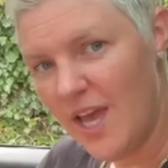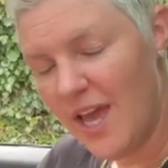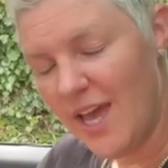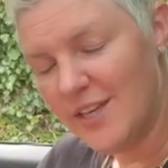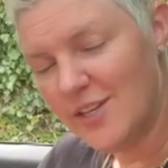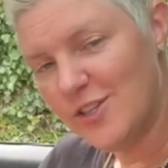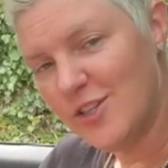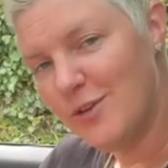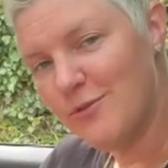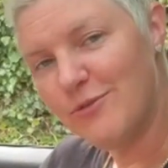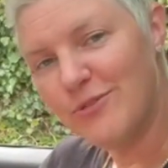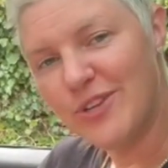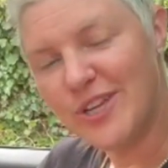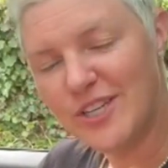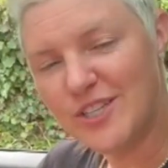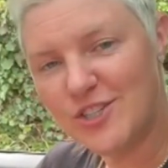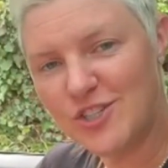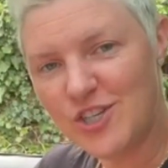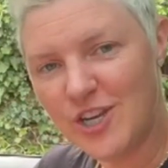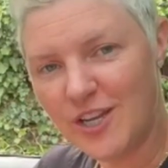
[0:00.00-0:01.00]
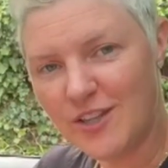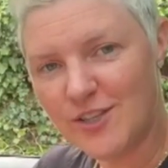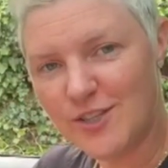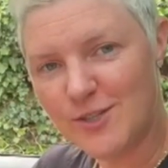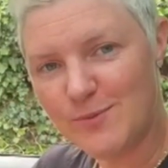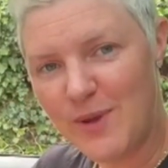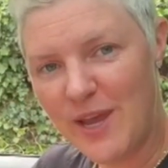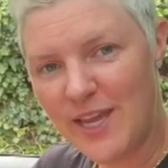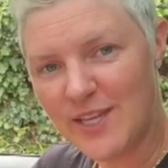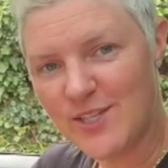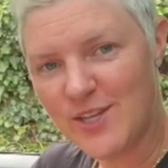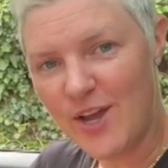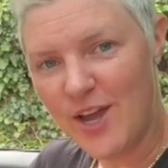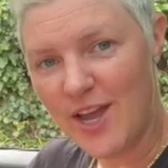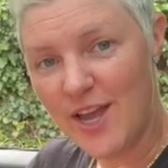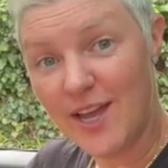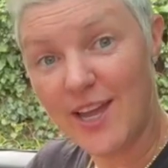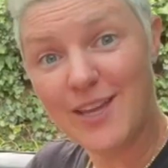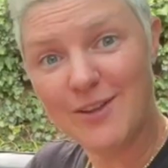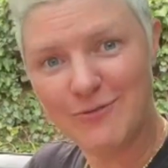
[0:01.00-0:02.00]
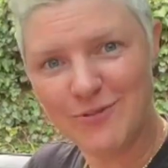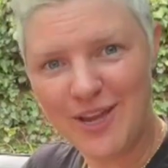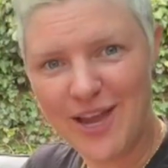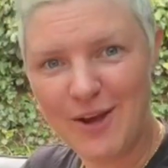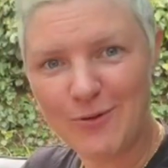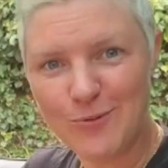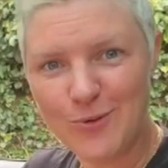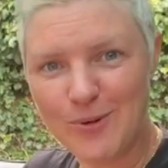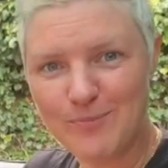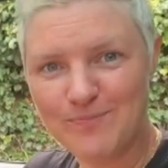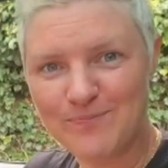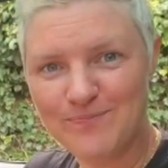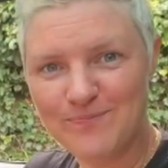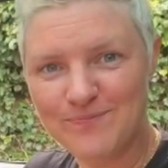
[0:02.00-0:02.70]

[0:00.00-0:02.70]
and don't forget to check the spare tyre if you have one.